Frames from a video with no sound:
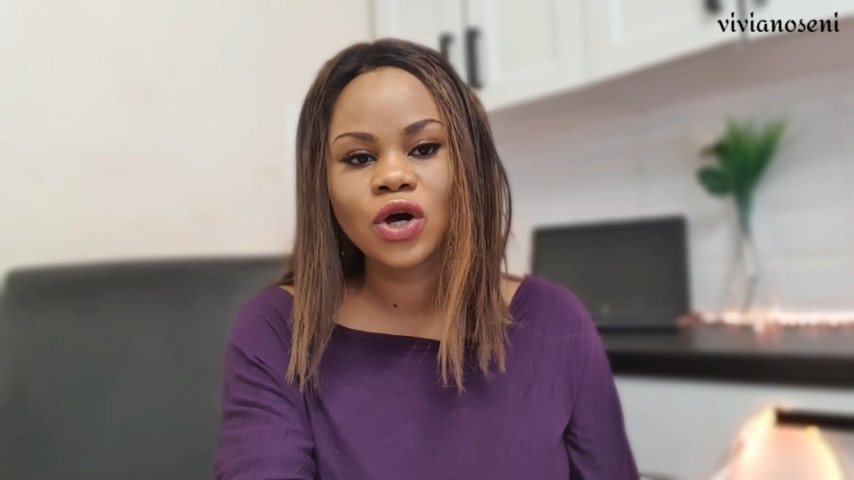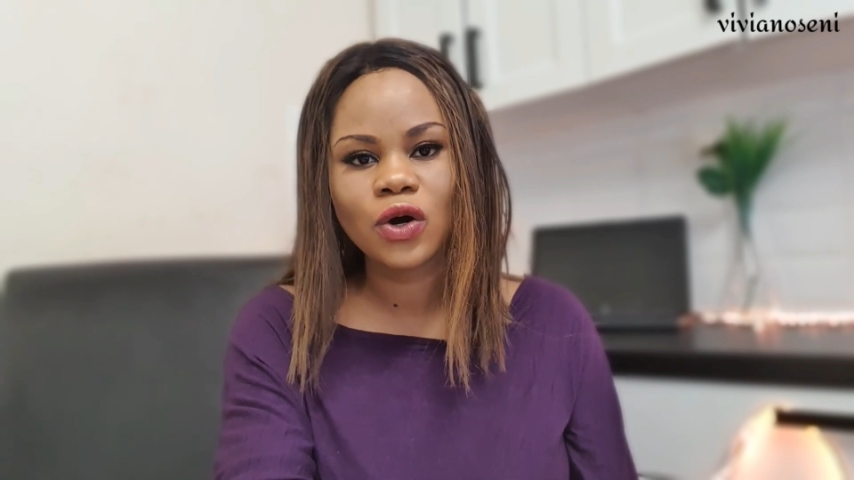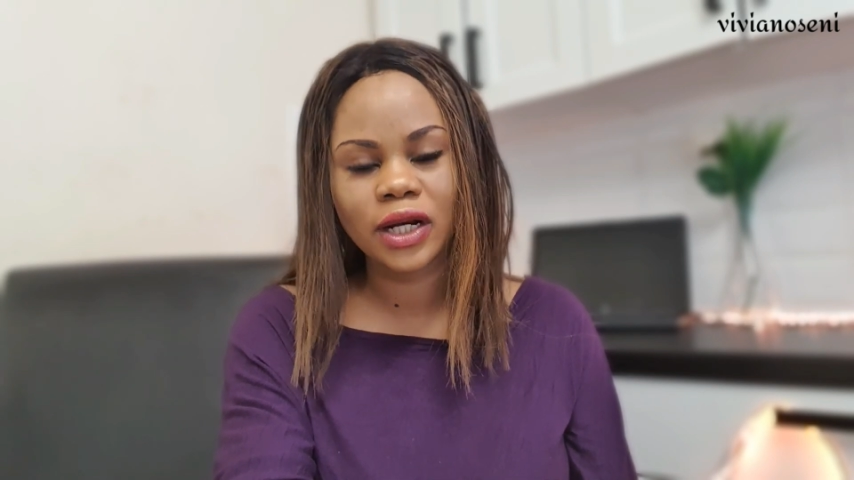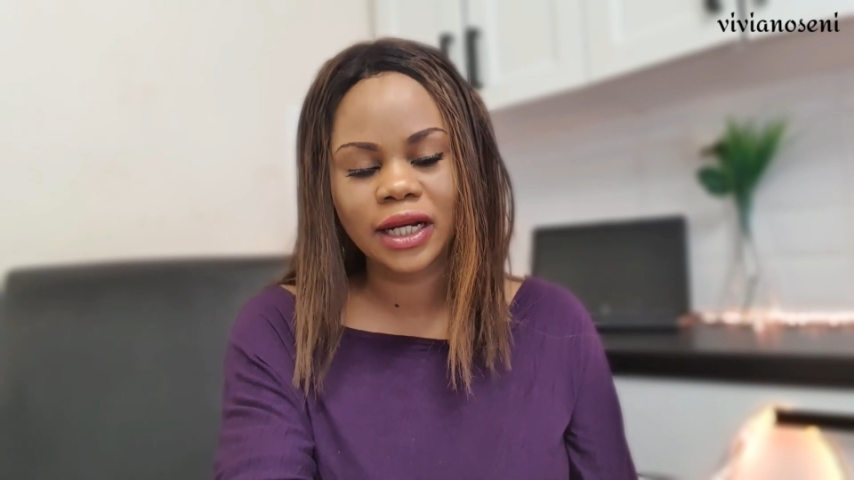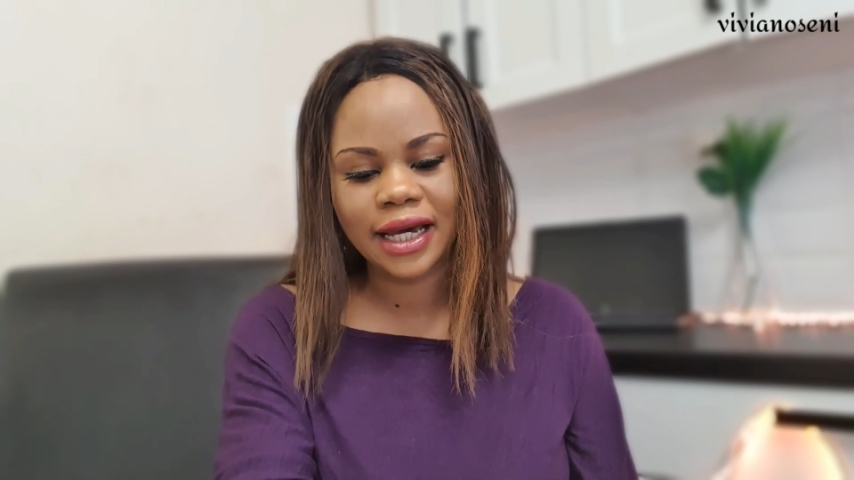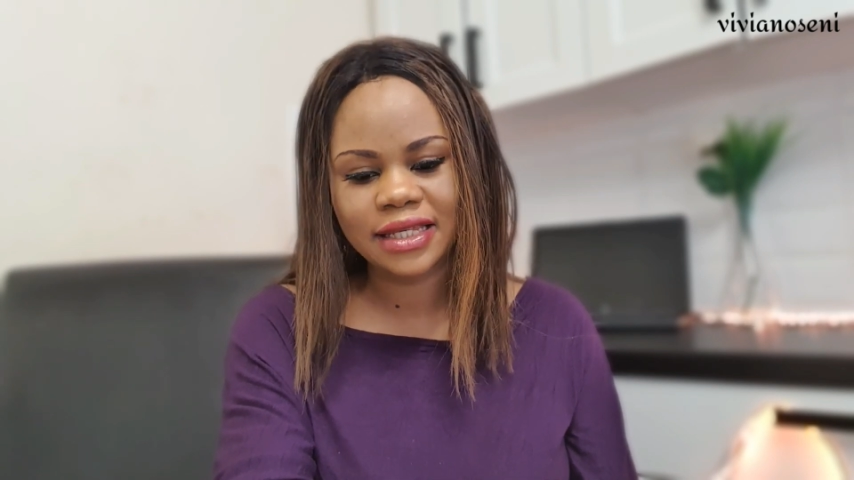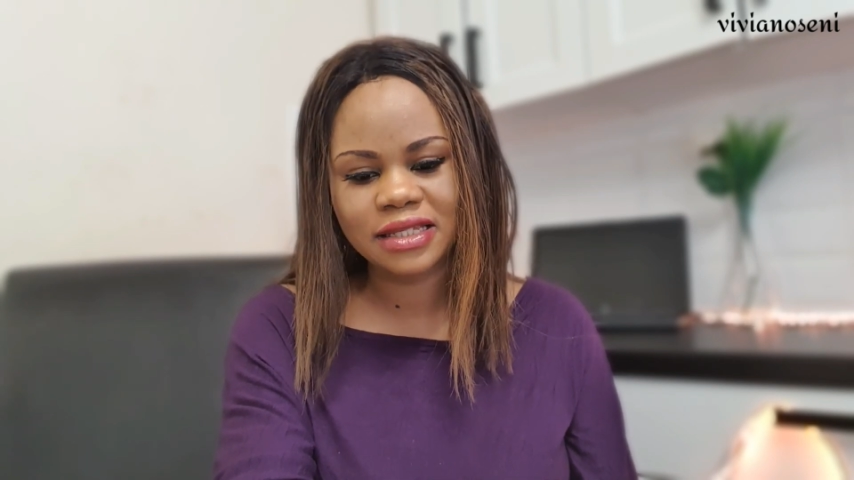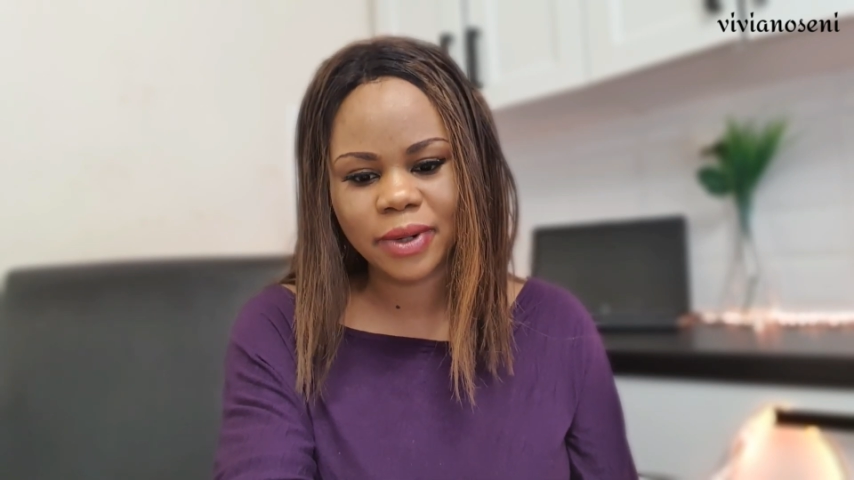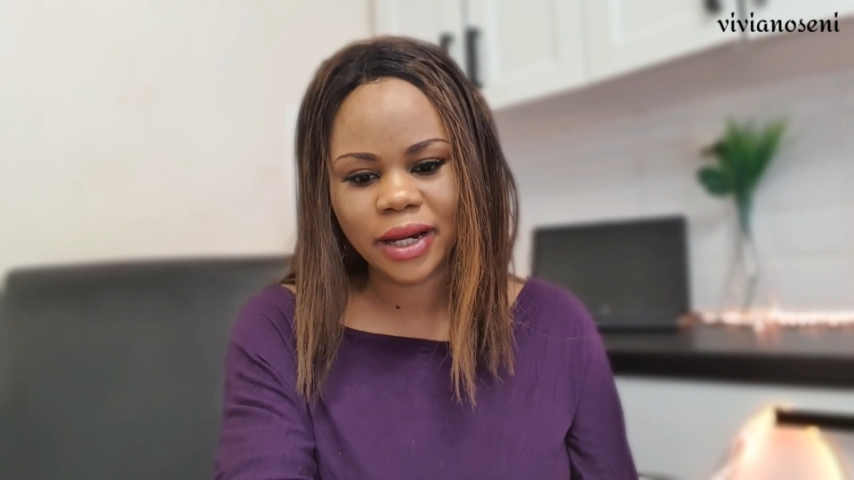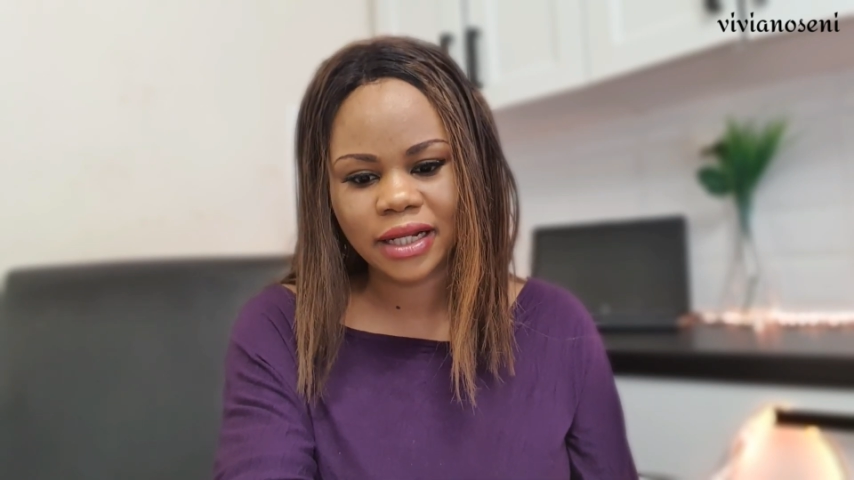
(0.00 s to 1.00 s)

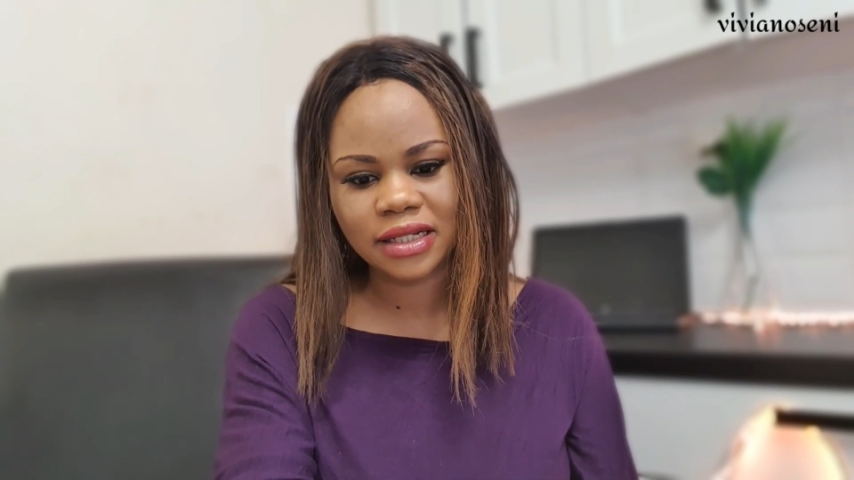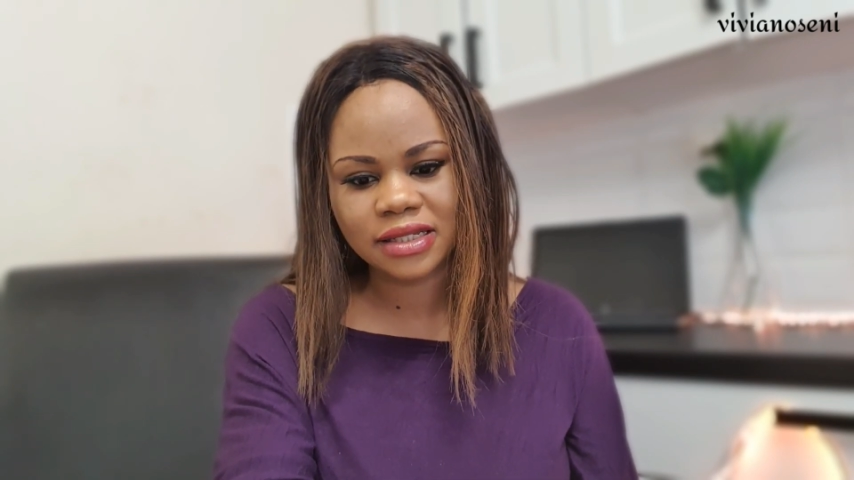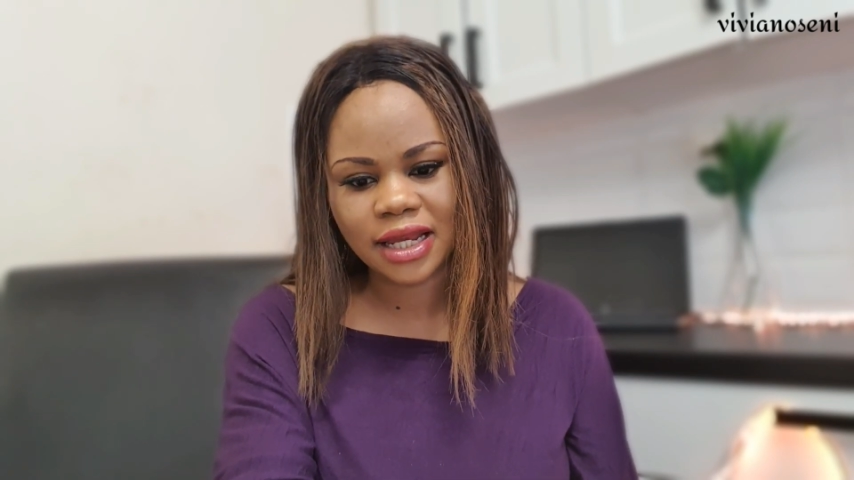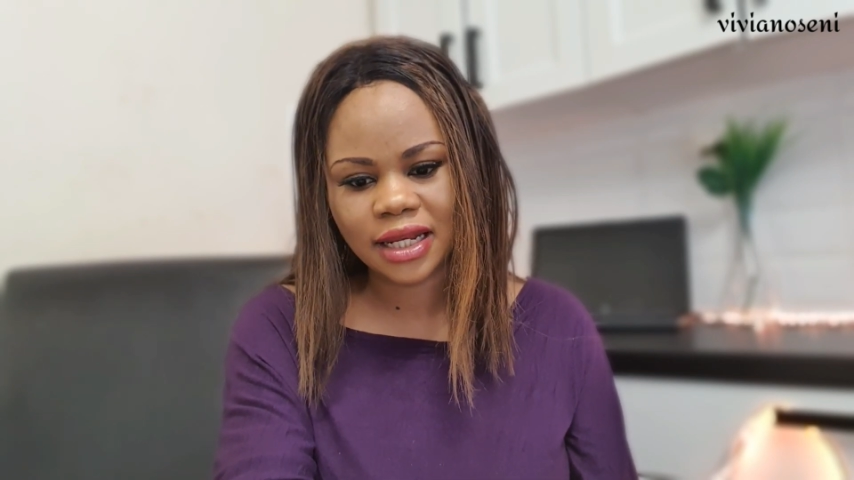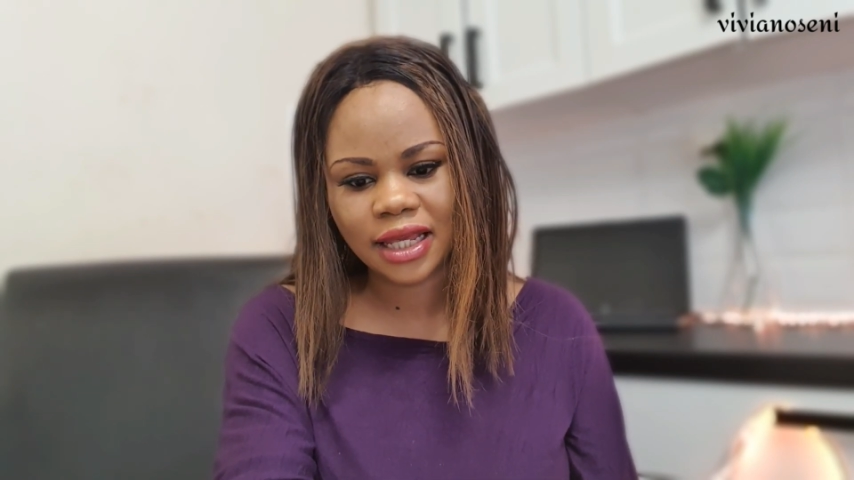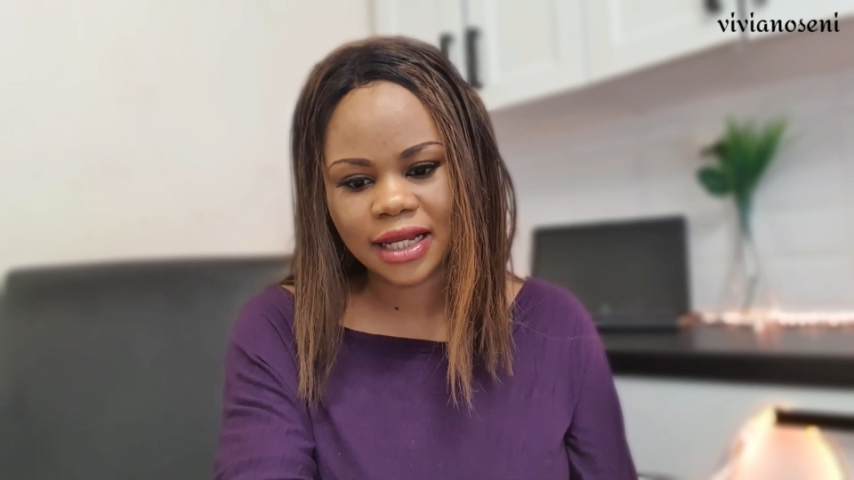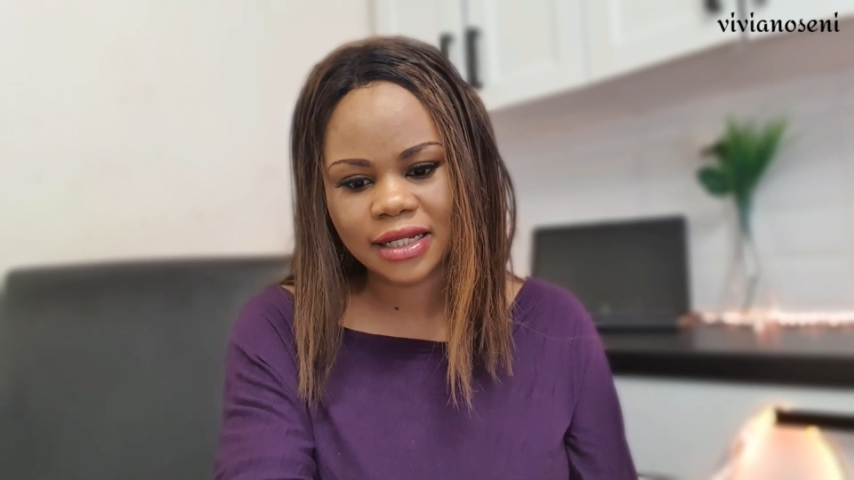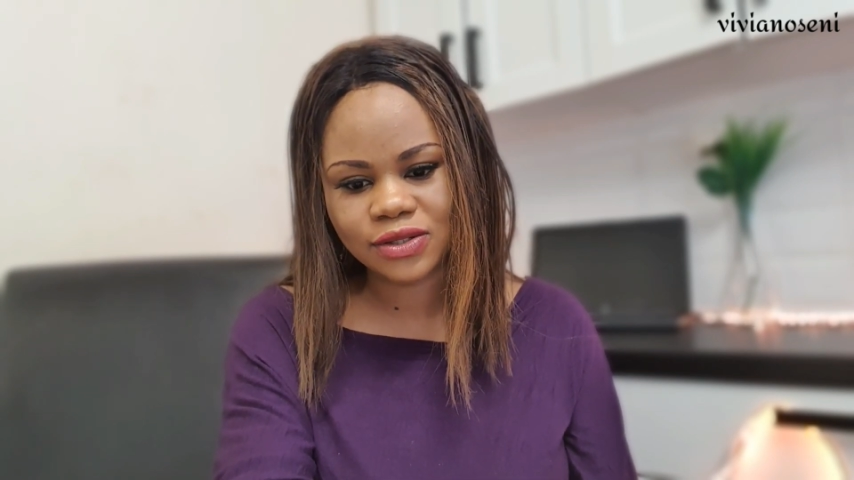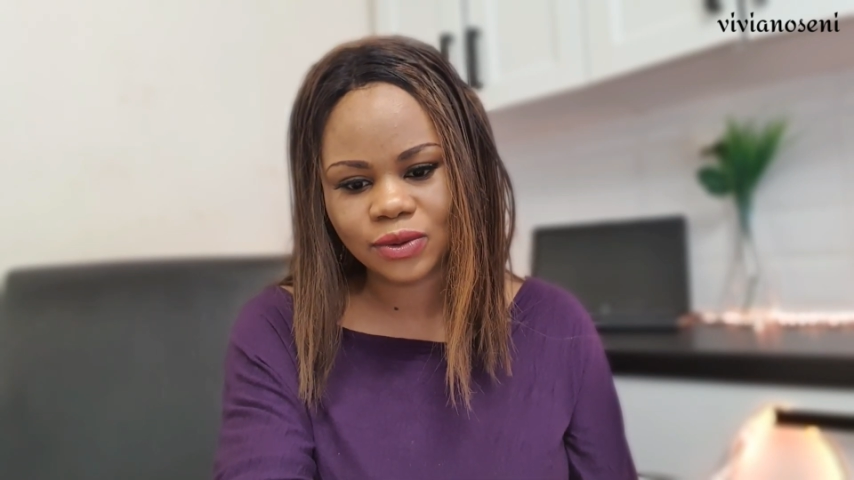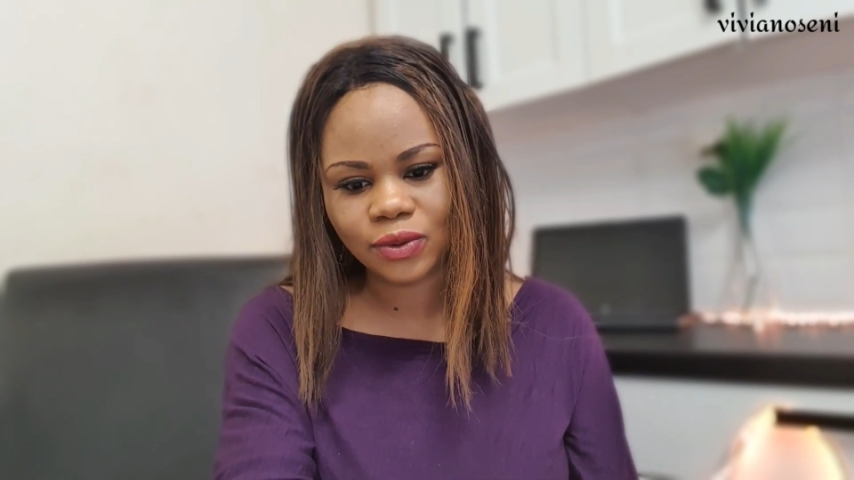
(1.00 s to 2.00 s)
organized by the said
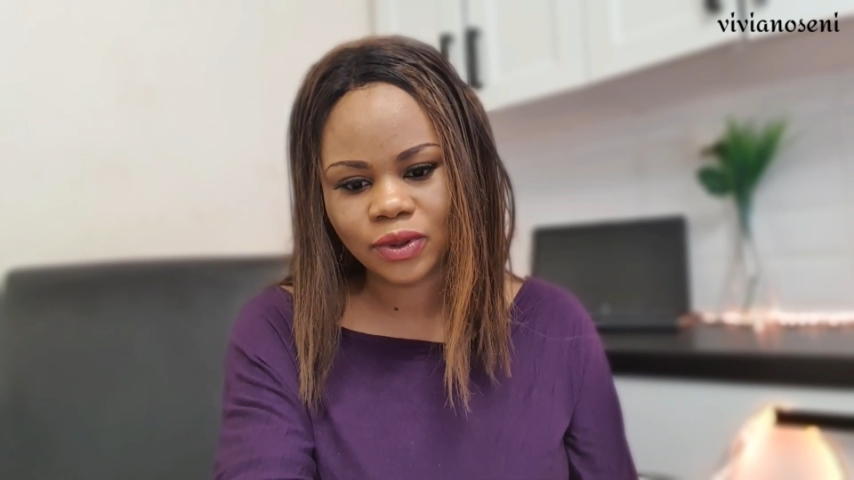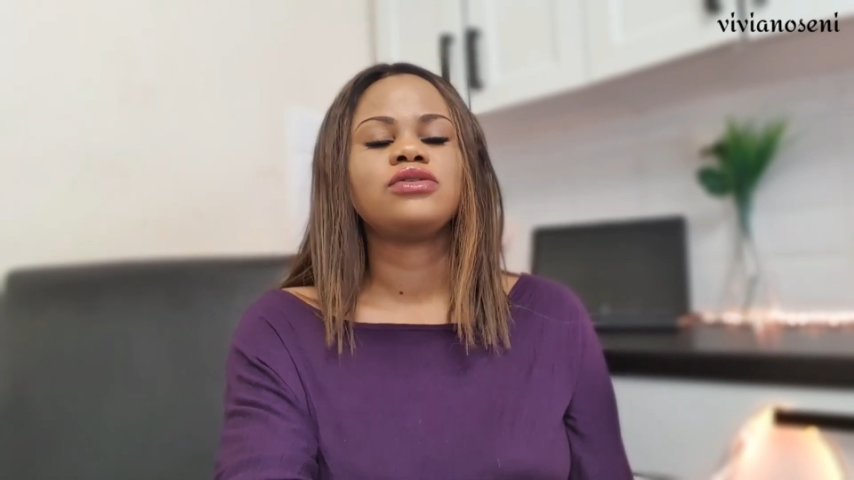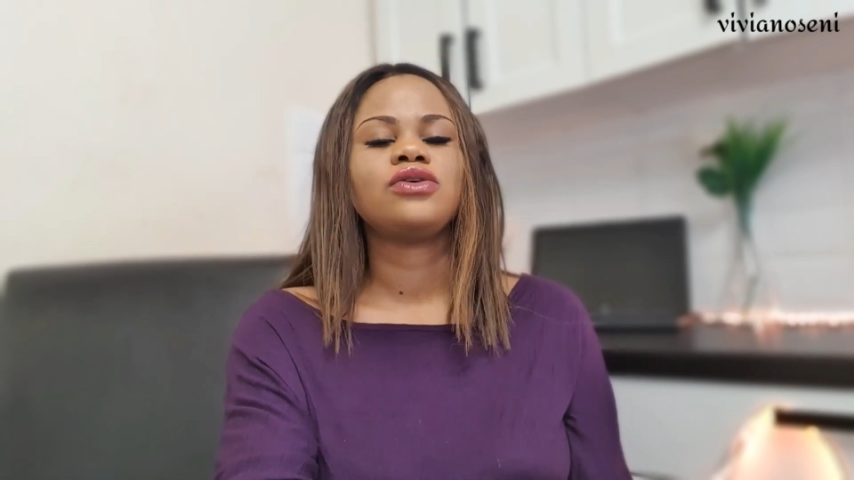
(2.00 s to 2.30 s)
council.